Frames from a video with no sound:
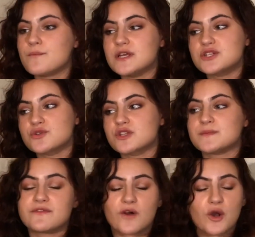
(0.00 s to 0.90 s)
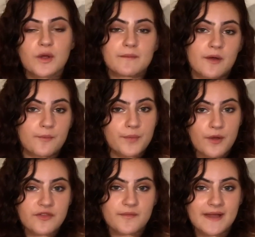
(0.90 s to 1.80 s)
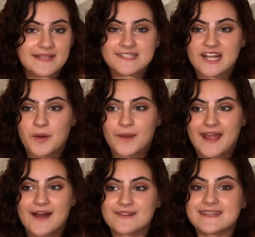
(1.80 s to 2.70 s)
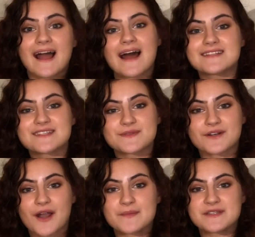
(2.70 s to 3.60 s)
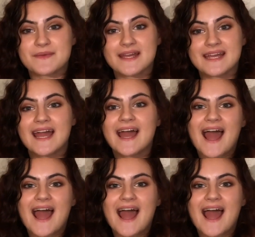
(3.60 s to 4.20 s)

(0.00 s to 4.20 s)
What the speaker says: Be sure to be following me on both of my Instagram accounts and subscribe to me,